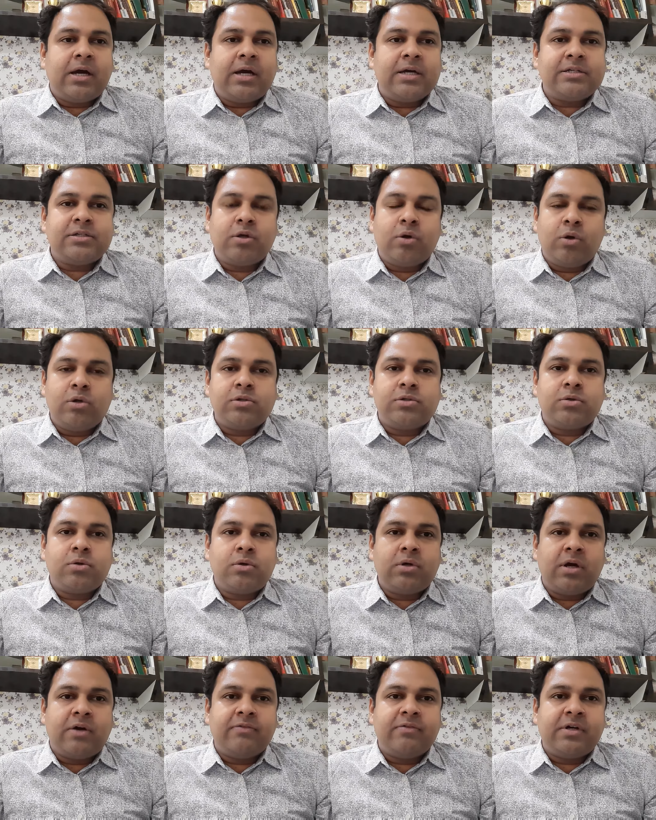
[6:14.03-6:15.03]
I shall
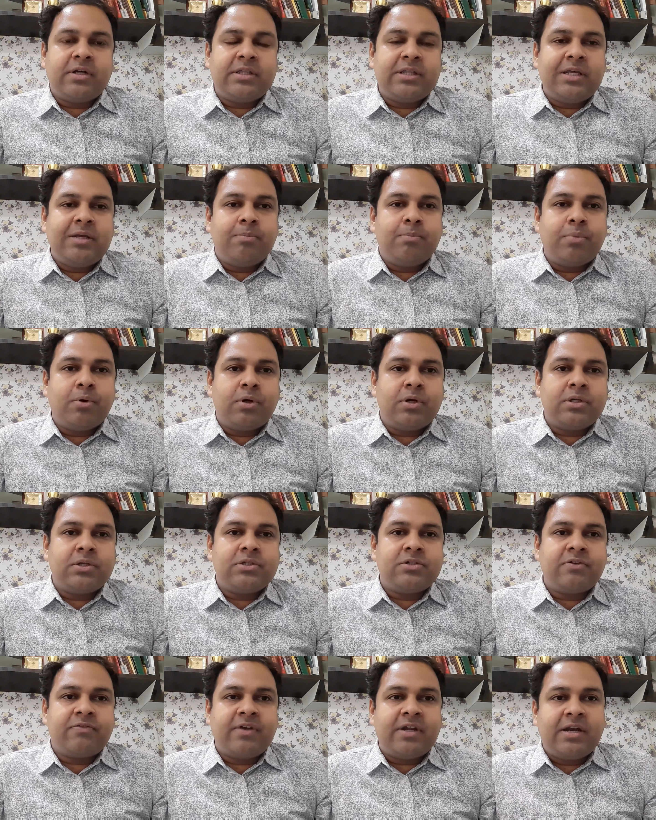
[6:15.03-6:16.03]
also cover the
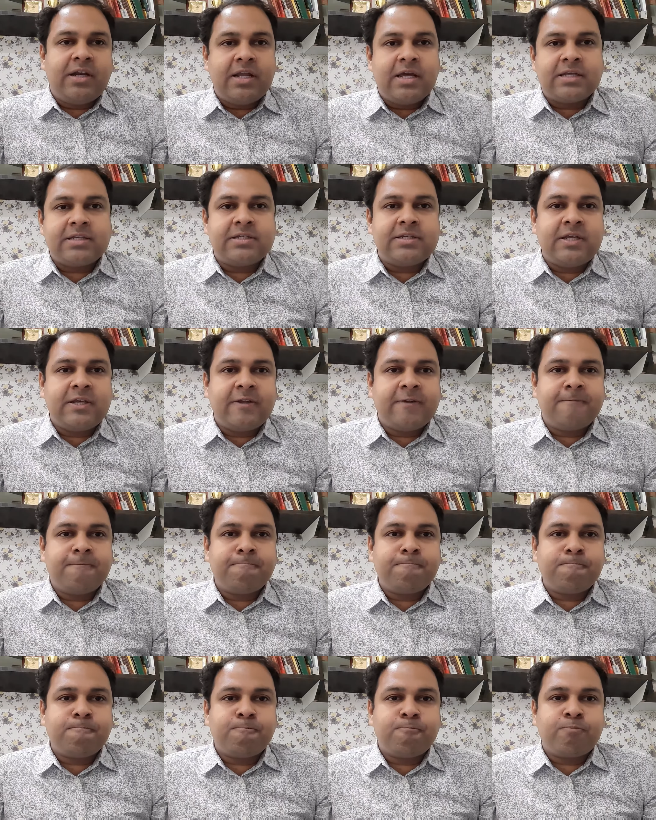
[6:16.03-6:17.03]
importance of indexing
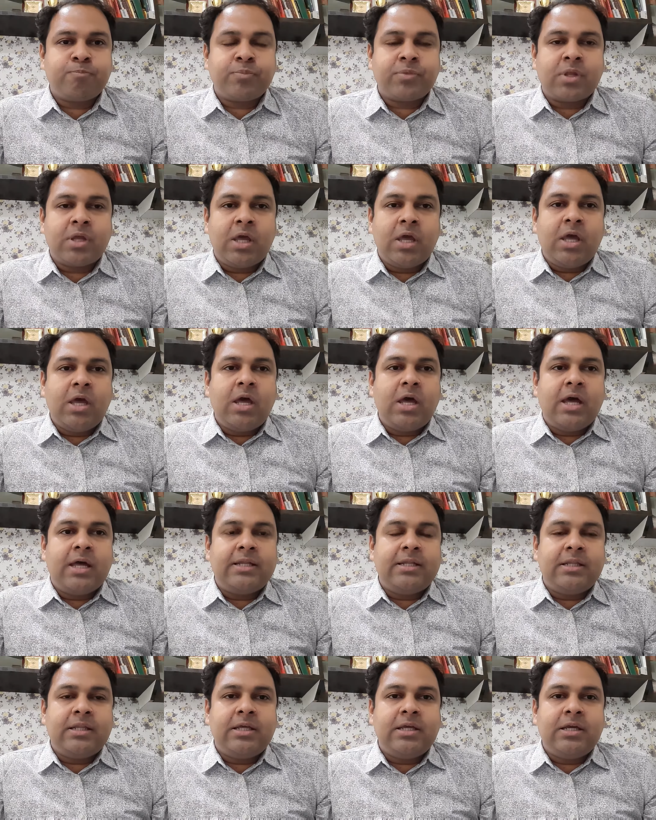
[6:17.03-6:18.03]

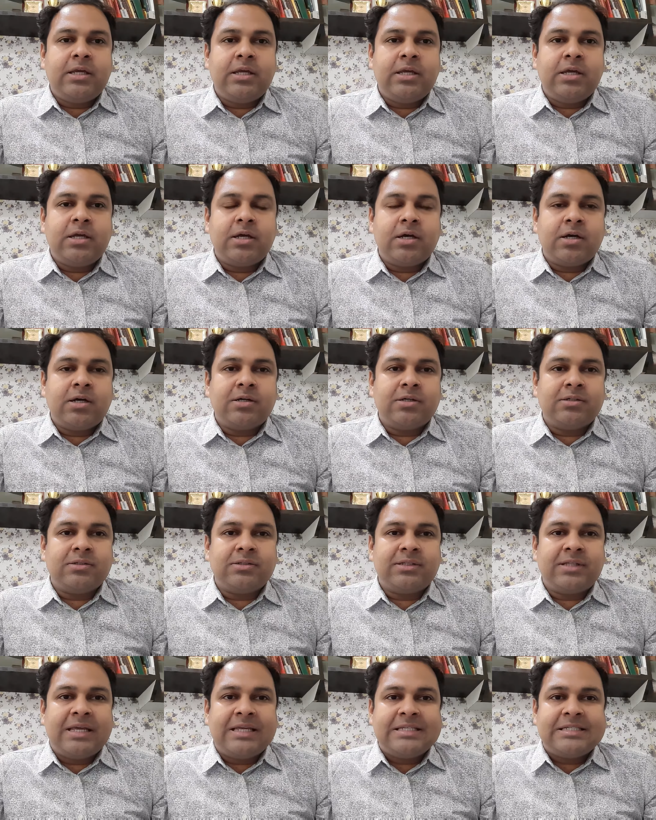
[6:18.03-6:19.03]
and the
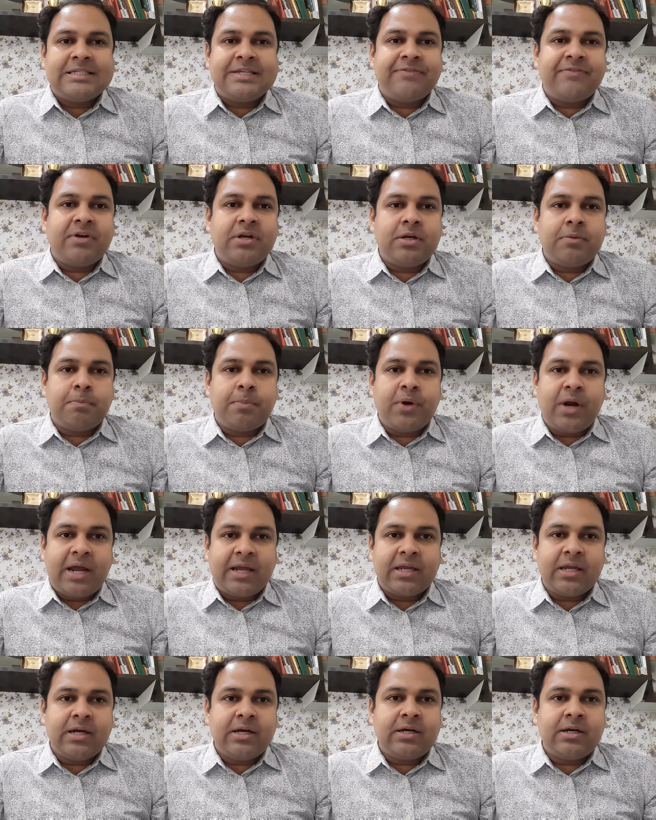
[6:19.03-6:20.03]
things given in
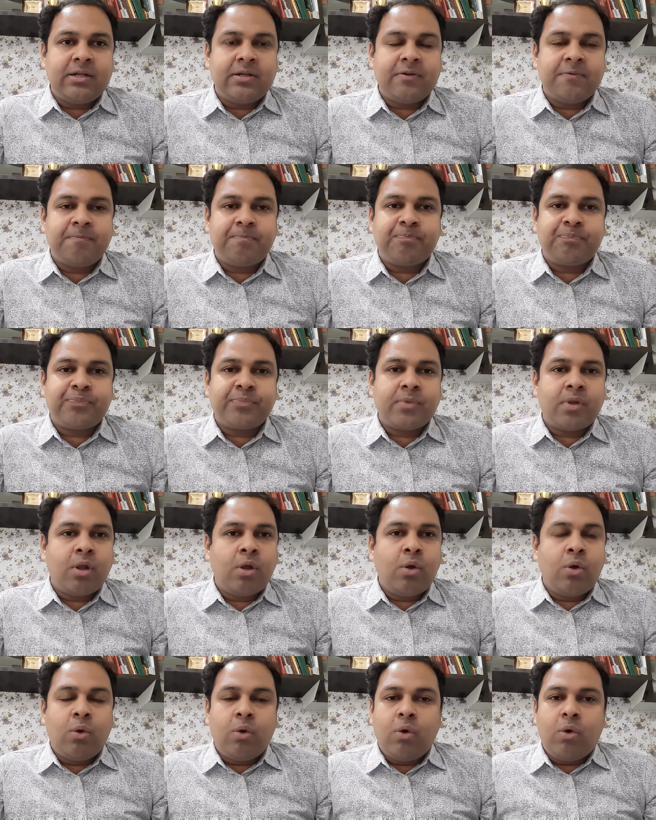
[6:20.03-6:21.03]
bracket.
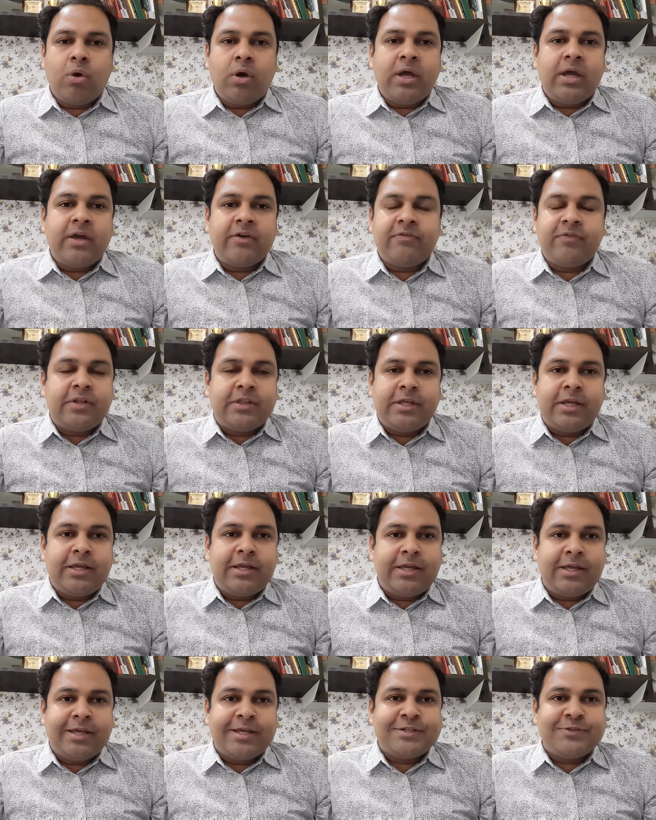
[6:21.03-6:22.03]

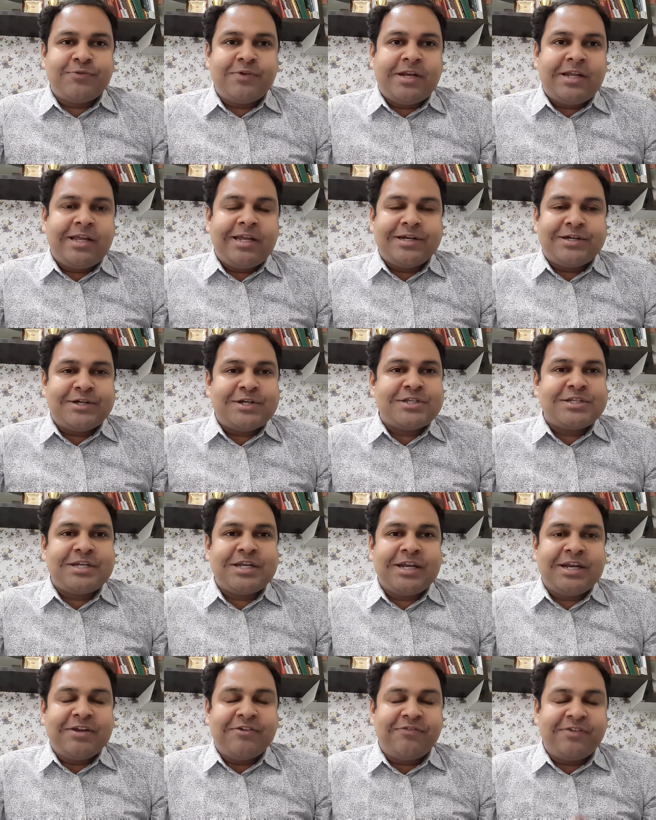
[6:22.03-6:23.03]
Everything is very
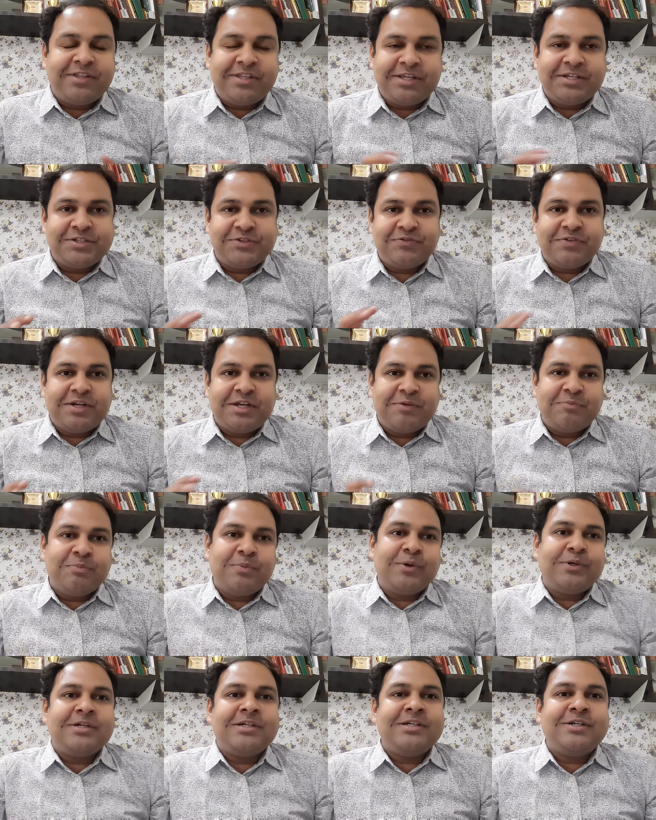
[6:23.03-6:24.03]
interesting and everything is very
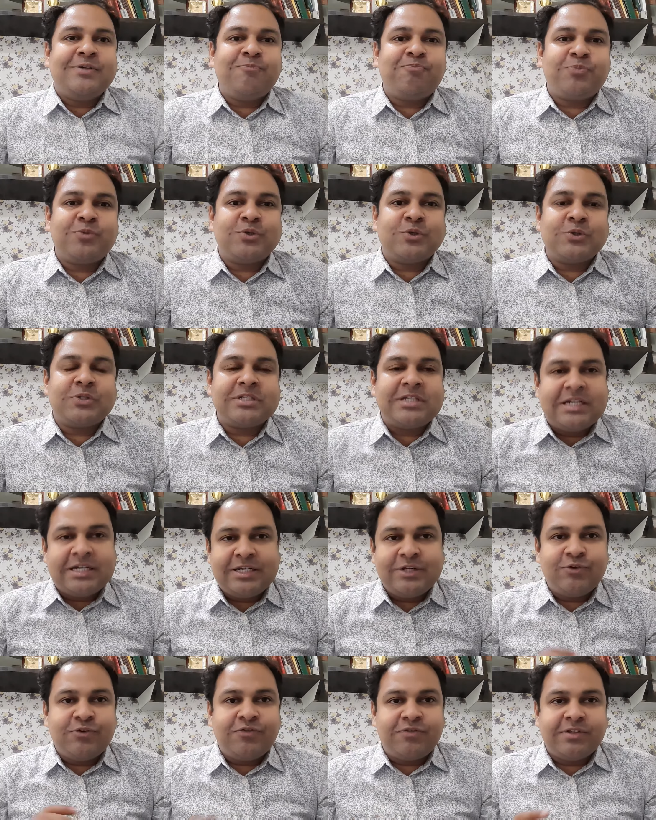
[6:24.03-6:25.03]
important. So stay
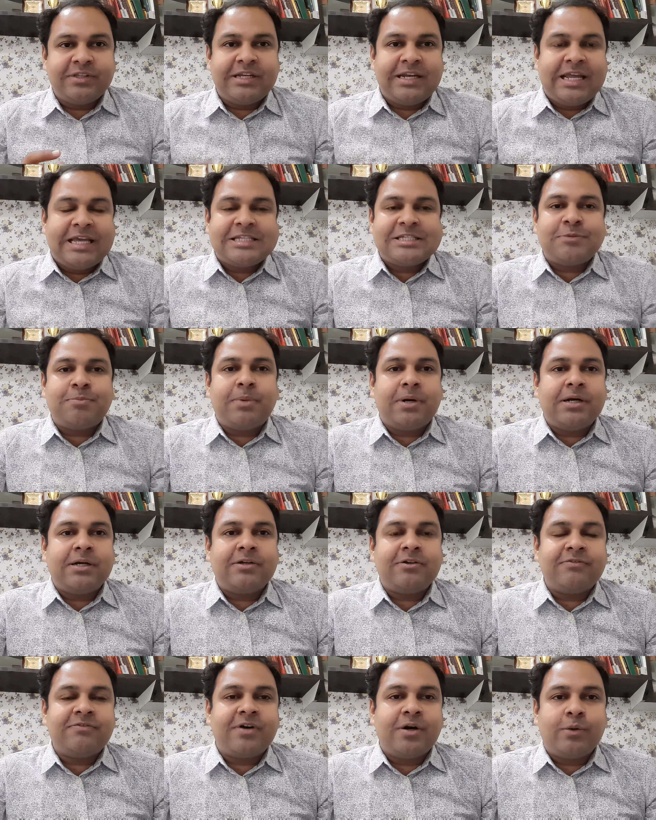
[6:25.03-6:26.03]
tuned for the next
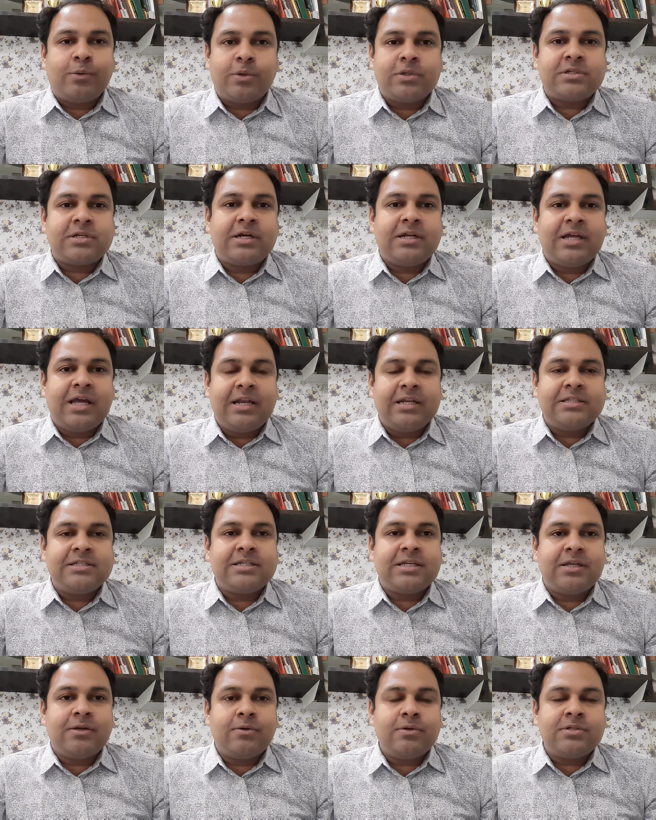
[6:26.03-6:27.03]
part of how to study
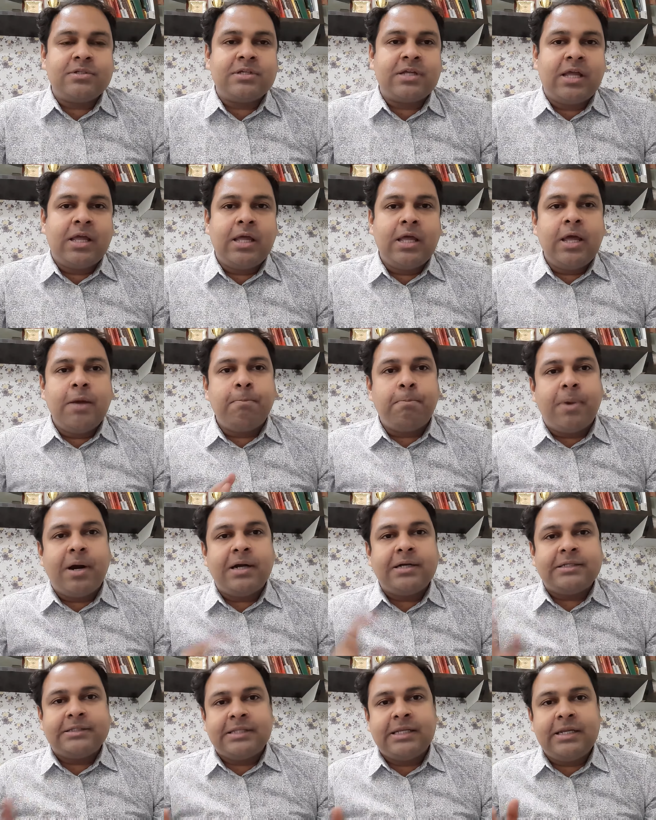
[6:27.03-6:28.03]
Allen's Keynotes.
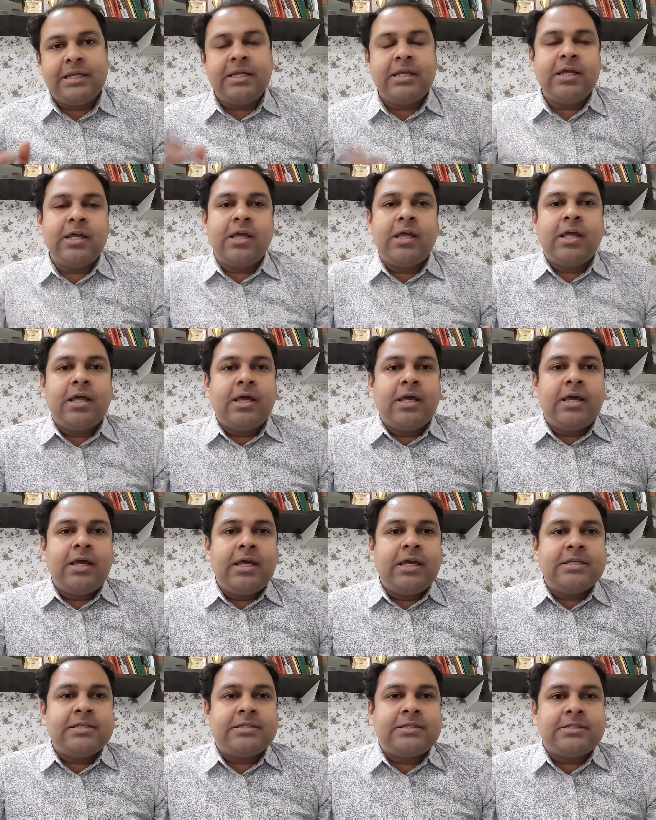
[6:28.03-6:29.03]
Part 3
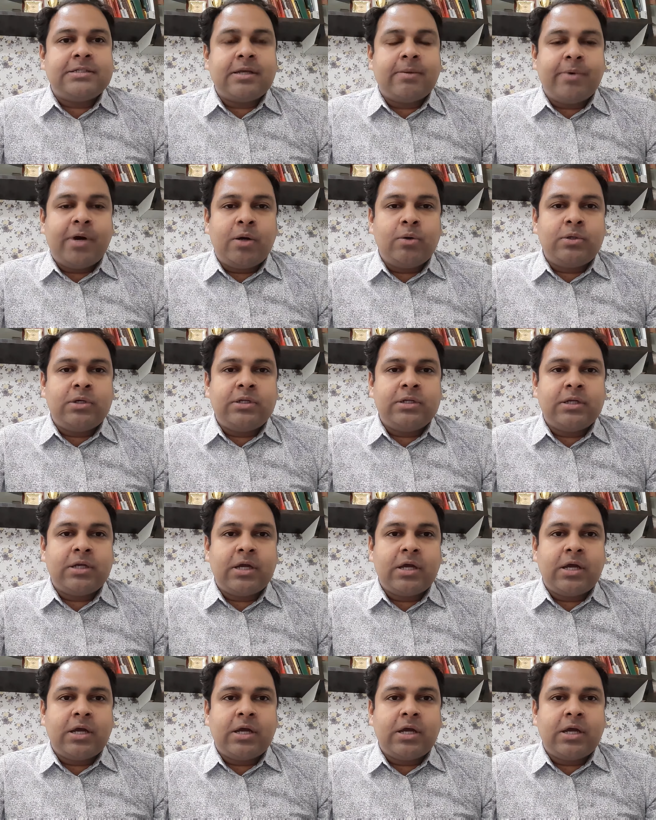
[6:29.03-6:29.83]
is about